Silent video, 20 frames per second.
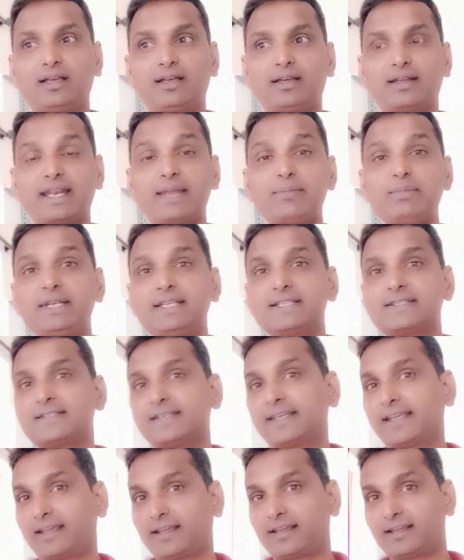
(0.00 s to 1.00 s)

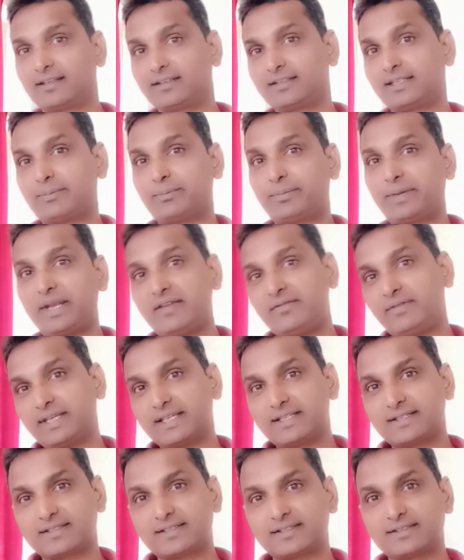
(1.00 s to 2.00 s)
reminiscing the
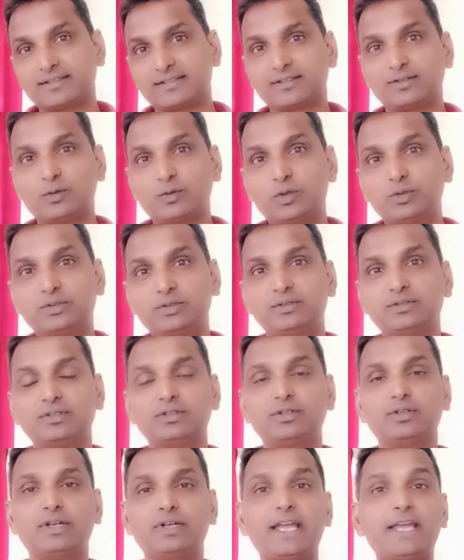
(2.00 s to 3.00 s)
previous good
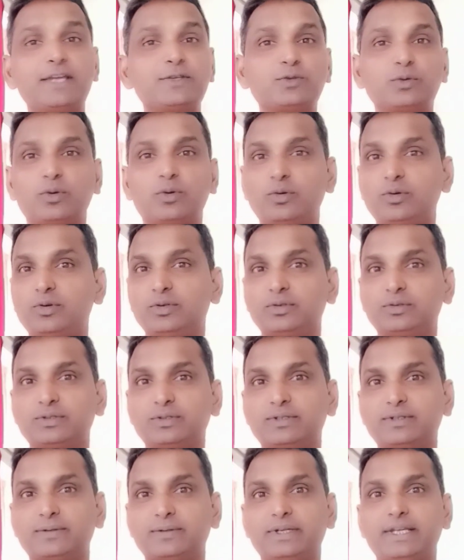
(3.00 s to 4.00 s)
age-old
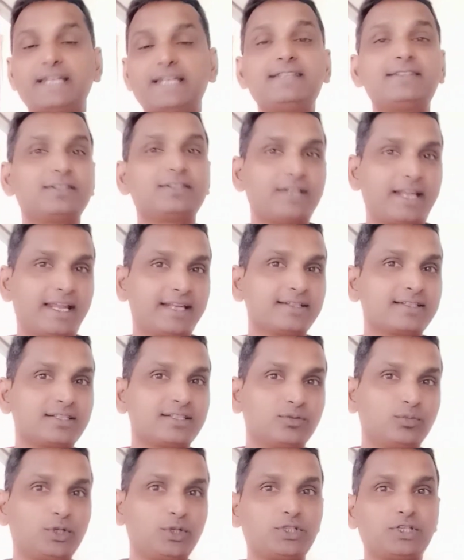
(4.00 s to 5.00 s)
incidents
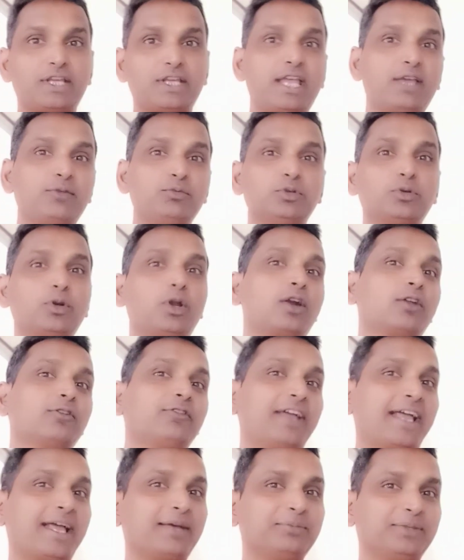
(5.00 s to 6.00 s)
which gave you a lot of
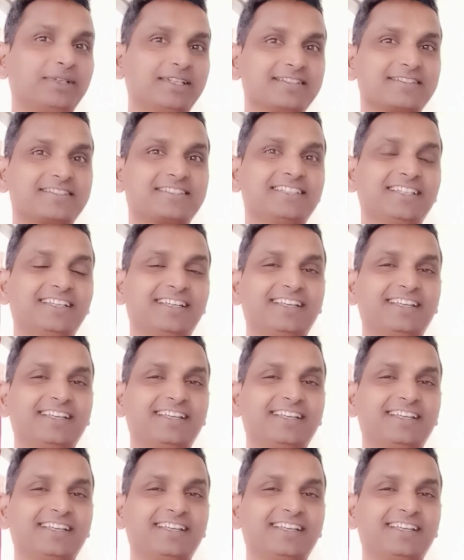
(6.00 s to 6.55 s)
happiness,